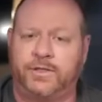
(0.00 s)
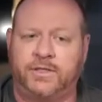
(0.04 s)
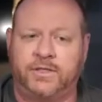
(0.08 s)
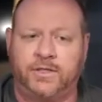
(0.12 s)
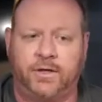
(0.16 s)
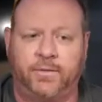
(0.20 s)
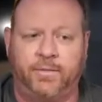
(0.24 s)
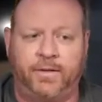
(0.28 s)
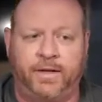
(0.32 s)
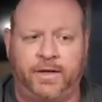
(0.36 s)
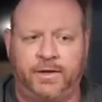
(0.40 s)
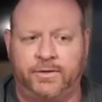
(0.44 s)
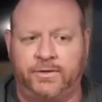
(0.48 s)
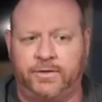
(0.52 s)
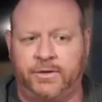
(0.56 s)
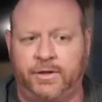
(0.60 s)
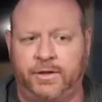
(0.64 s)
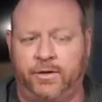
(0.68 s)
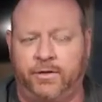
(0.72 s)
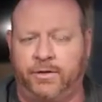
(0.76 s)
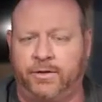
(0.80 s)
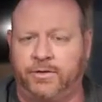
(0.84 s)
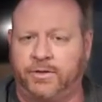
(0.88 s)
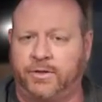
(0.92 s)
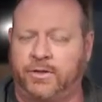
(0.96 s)
So I mean,
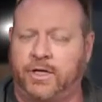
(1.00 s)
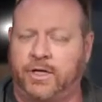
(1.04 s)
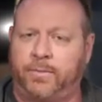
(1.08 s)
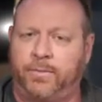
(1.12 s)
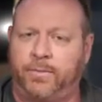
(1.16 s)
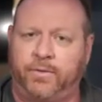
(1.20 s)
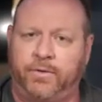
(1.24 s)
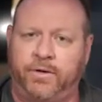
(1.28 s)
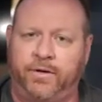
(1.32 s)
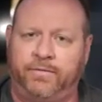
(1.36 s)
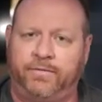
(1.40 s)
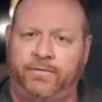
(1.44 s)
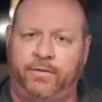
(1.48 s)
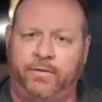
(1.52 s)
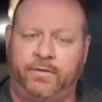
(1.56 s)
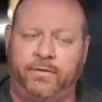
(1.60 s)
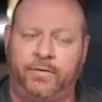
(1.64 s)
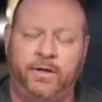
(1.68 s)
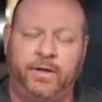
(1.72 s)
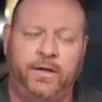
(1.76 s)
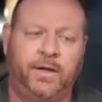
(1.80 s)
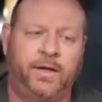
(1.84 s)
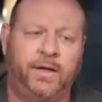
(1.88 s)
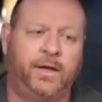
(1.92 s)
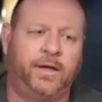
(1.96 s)
there's a couple of different
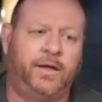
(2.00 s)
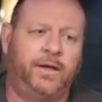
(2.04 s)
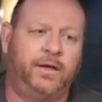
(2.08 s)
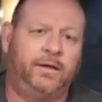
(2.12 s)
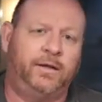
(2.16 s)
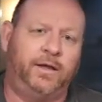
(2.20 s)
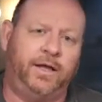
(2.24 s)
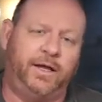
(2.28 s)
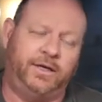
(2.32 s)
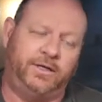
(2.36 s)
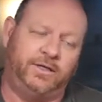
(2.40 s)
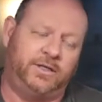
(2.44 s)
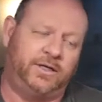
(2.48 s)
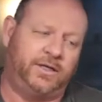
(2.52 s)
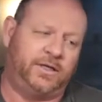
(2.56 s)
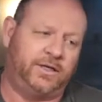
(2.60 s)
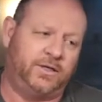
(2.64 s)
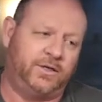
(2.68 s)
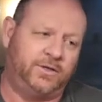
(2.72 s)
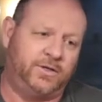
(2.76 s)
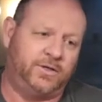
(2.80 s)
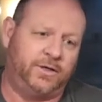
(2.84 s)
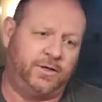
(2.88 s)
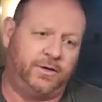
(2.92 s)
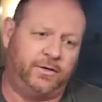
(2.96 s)
things to
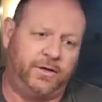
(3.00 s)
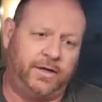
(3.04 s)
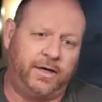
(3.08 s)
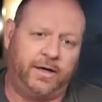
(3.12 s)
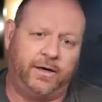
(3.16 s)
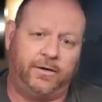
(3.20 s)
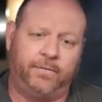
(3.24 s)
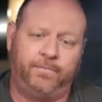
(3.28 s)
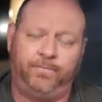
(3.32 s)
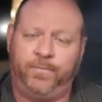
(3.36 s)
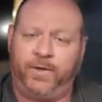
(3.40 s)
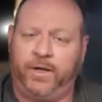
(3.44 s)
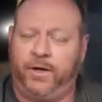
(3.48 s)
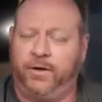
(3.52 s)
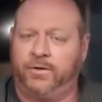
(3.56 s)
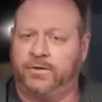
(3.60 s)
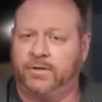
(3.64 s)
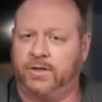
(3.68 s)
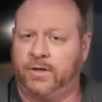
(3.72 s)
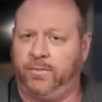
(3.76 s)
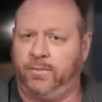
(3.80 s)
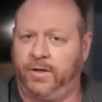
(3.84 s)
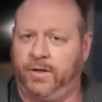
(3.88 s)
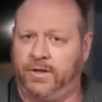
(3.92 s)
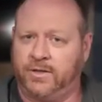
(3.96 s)
consider there.
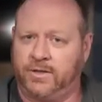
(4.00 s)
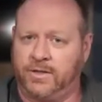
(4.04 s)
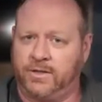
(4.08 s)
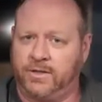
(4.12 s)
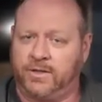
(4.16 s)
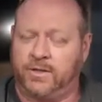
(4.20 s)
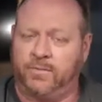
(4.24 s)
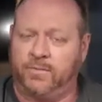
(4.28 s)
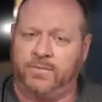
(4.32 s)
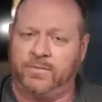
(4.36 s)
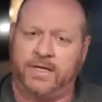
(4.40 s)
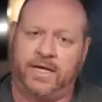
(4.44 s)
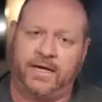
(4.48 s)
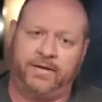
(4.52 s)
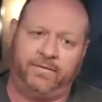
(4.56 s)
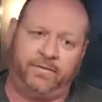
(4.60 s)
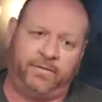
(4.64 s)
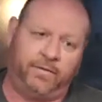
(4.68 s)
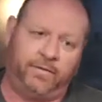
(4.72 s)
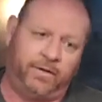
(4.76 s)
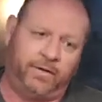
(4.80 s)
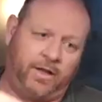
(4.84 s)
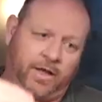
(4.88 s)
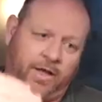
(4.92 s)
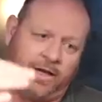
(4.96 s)
Some of the systems have a
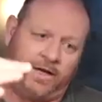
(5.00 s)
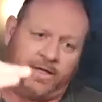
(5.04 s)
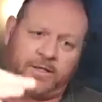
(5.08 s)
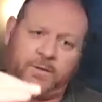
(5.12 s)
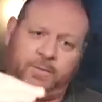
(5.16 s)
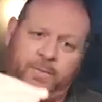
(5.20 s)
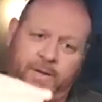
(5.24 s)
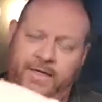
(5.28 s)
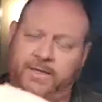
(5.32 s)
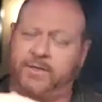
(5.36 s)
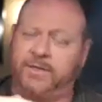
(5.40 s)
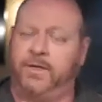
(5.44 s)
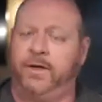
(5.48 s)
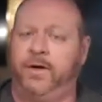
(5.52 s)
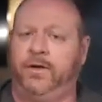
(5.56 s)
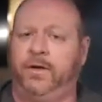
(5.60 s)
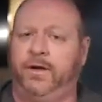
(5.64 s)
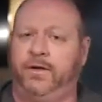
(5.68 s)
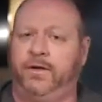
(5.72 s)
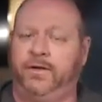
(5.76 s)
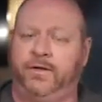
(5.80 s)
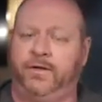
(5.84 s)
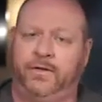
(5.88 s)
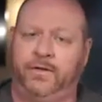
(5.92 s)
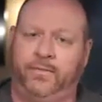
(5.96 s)
lot of space
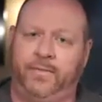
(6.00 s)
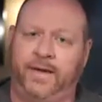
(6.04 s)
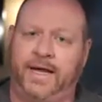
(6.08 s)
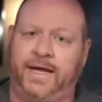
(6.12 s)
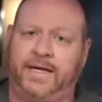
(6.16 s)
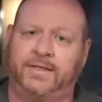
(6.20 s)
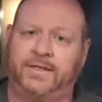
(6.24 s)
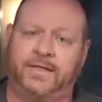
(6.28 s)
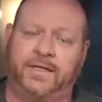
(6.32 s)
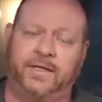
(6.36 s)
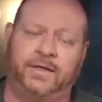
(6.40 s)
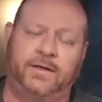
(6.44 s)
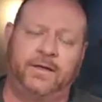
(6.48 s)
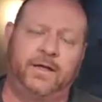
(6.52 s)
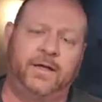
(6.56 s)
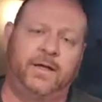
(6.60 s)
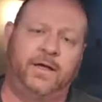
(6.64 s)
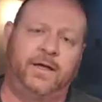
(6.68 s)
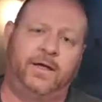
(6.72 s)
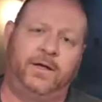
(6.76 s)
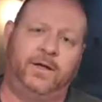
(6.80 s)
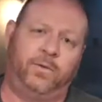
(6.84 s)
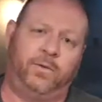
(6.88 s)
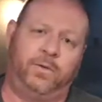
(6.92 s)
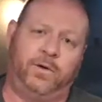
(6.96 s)
underneath of the basket,
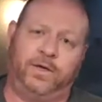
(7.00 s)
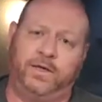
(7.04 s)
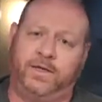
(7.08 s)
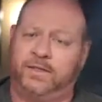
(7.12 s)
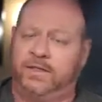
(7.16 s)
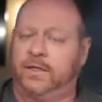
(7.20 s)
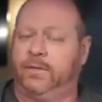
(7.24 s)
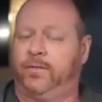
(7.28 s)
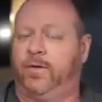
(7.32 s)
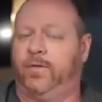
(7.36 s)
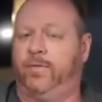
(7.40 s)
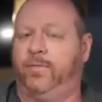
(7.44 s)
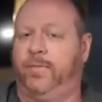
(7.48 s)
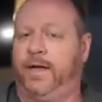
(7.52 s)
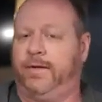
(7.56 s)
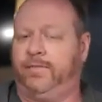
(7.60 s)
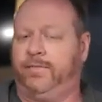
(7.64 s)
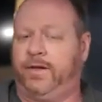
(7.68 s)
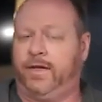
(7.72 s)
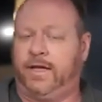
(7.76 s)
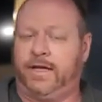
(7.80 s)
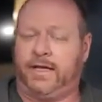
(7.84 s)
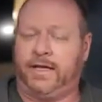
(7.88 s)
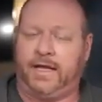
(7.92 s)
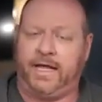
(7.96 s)
whereas some of them have
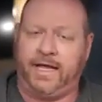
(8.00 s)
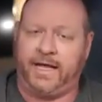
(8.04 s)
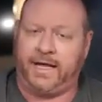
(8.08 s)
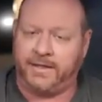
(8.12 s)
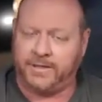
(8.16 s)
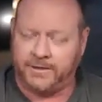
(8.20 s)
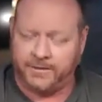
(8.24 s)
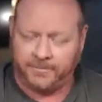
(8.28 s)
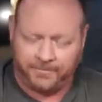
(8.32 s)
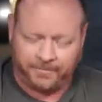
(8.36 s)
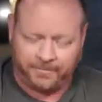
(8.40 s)
a lot less.